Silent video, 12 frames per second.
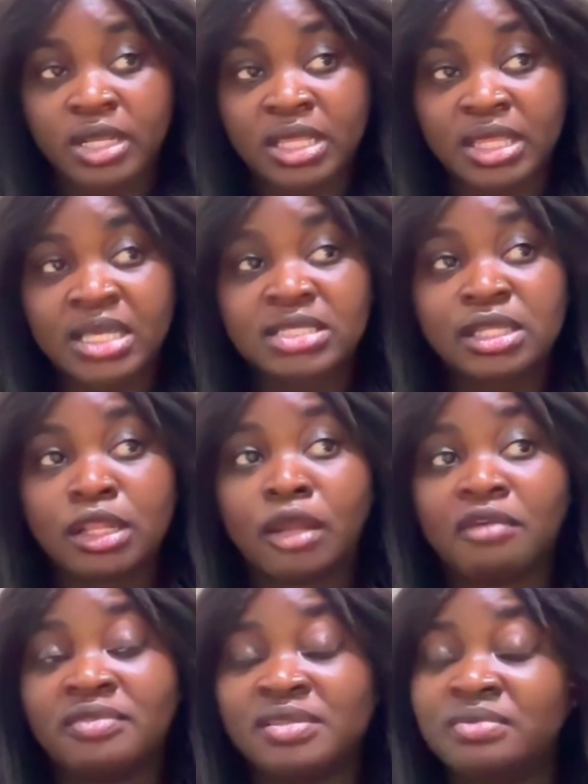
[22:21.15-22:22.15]
It takes a lot
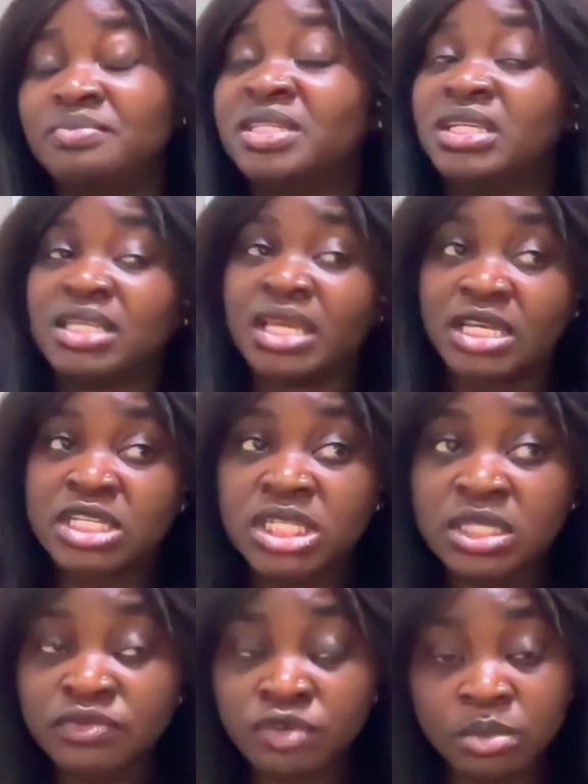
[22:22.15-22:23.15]
of
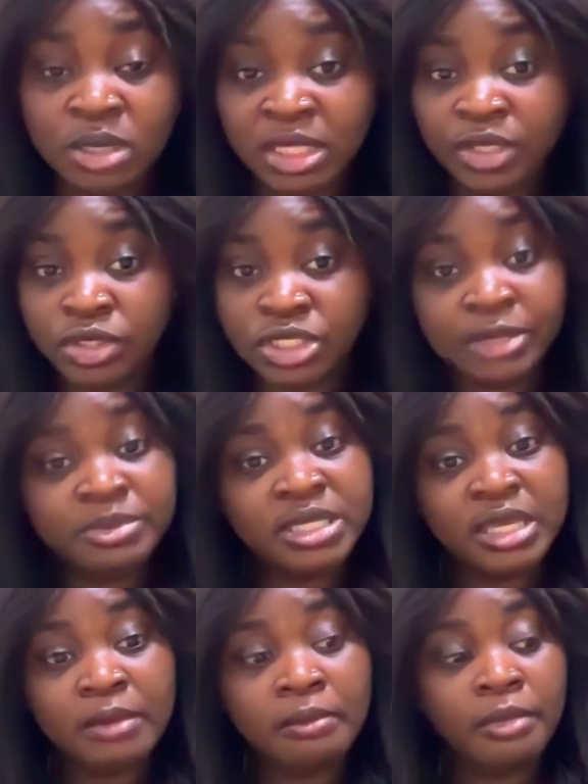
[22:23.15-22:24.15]
dedication from the leadership
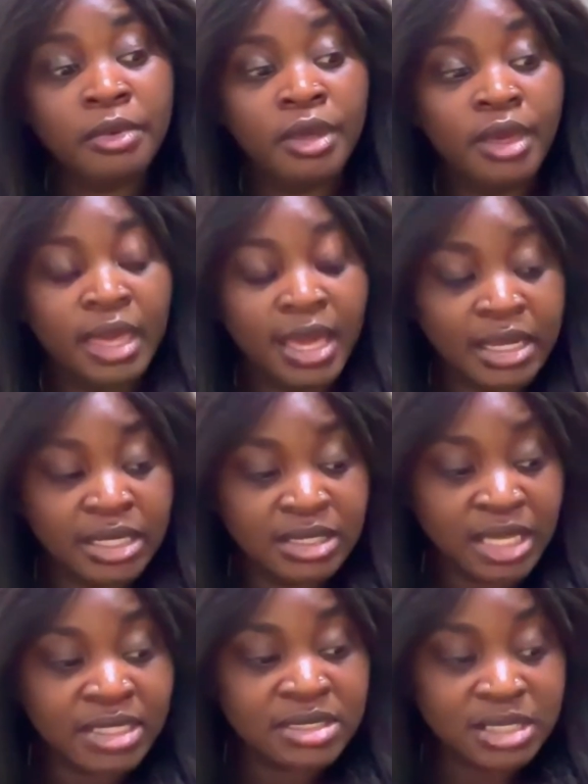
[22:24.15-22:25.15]
team, and it
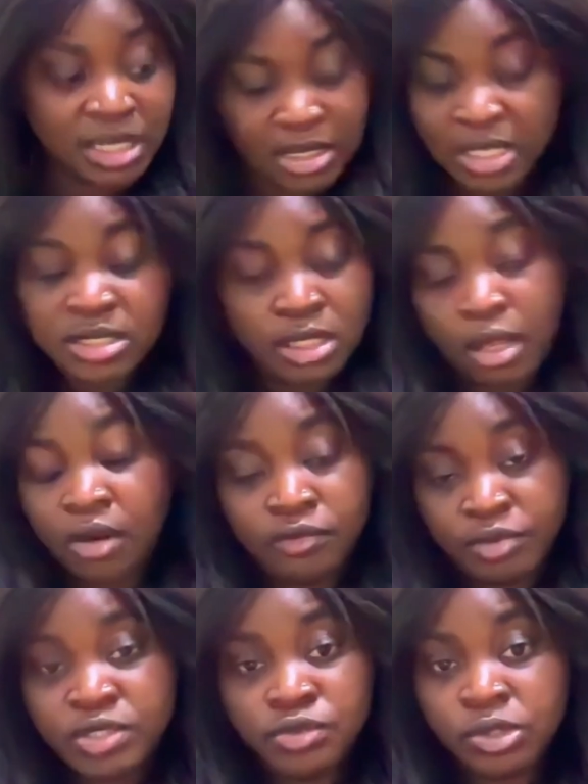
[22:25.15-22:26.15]
takes a lot of
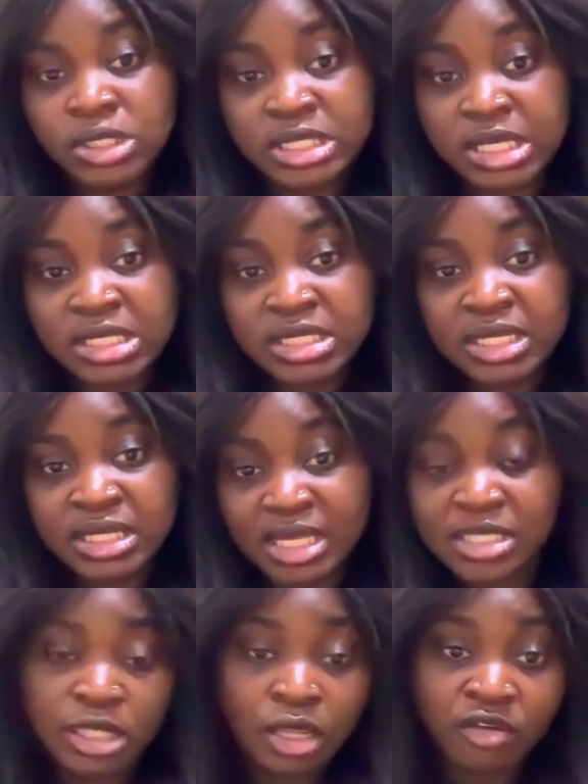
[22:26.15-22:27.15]
resources, and it
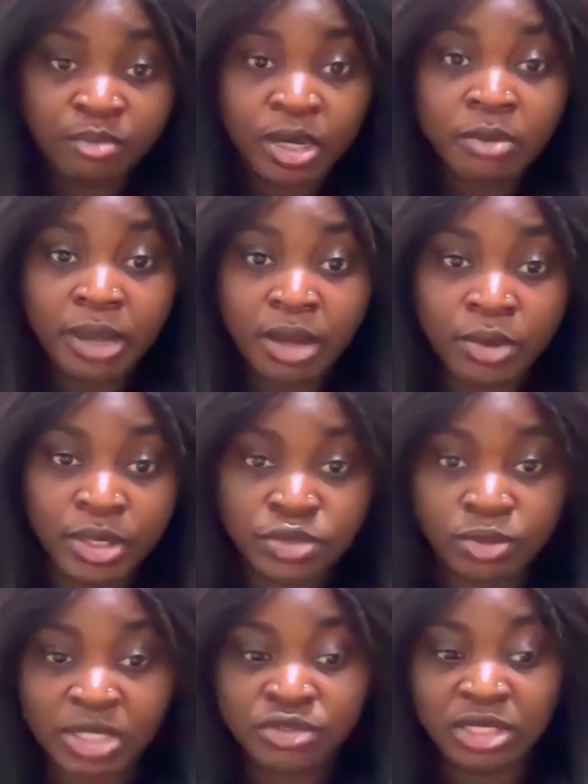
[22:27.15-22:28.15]
takes a lot of brain power
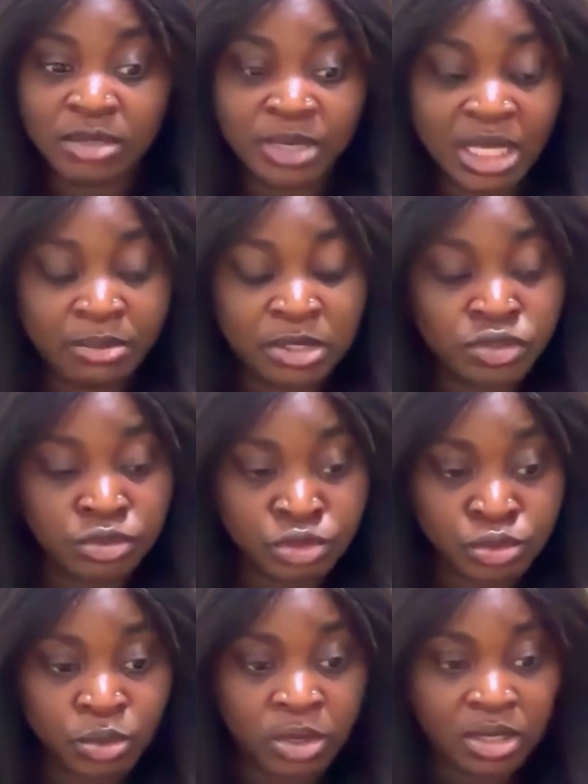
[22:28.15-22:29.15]
to actually be able to
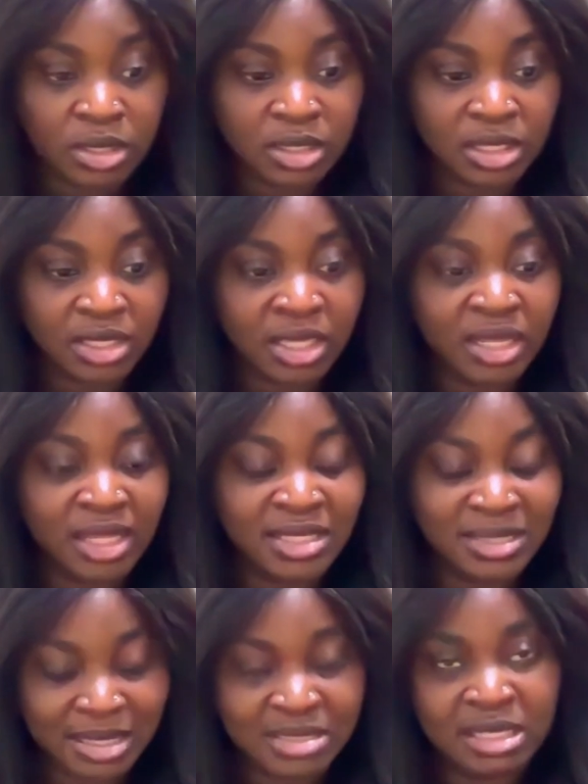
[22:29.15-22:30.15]
do a
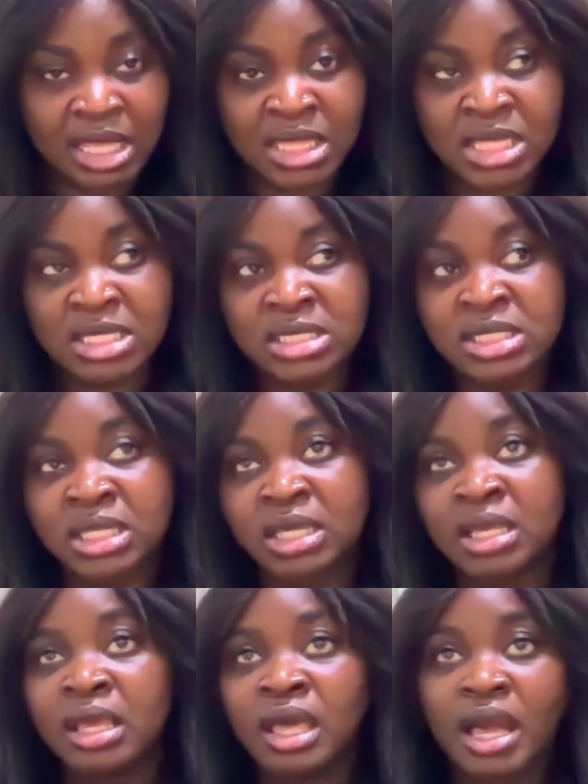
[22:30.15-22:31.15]
test like this in an
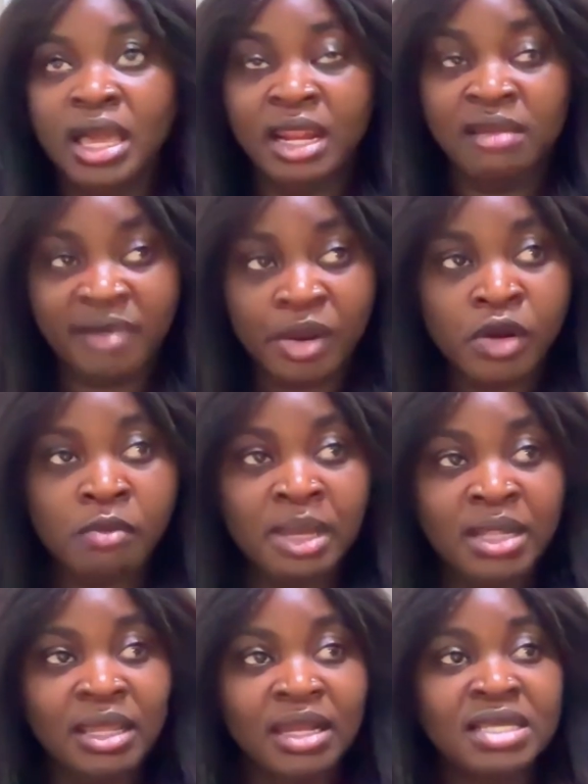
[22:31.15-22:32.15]

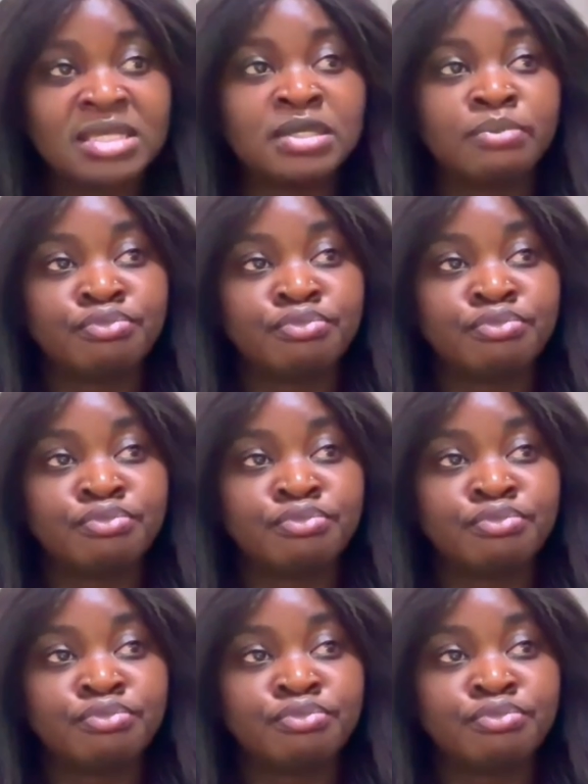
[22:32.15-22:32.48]
environment that has